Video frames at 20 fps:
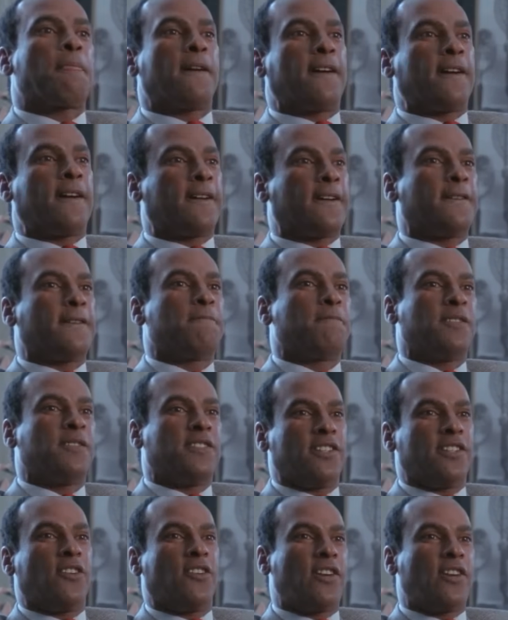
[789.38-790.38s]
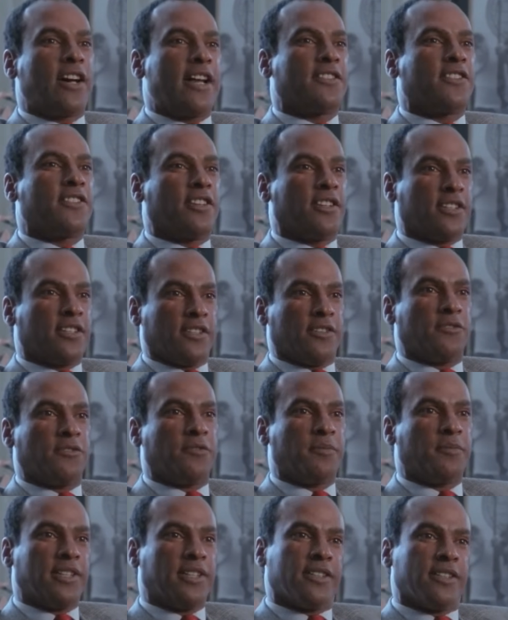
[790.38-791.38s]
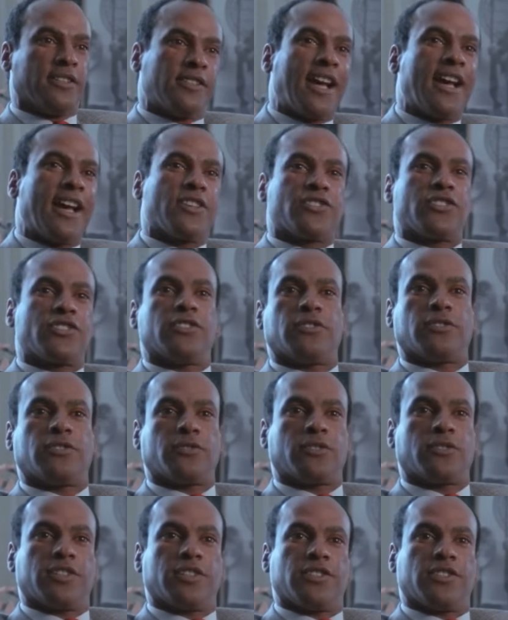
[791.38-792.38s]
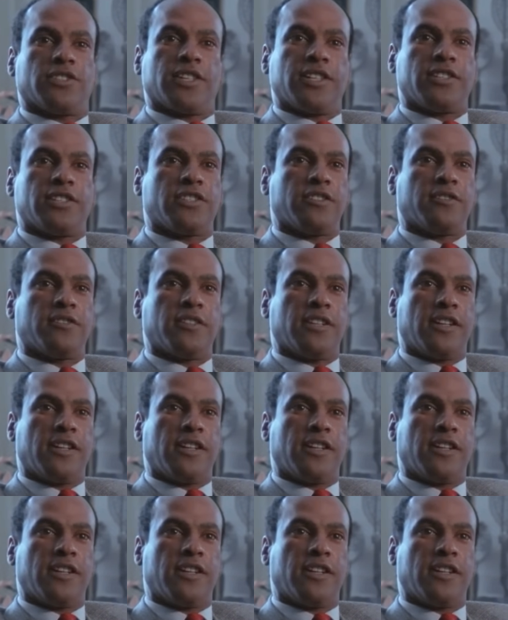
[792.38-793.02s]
No, I thought that it would be a national organization.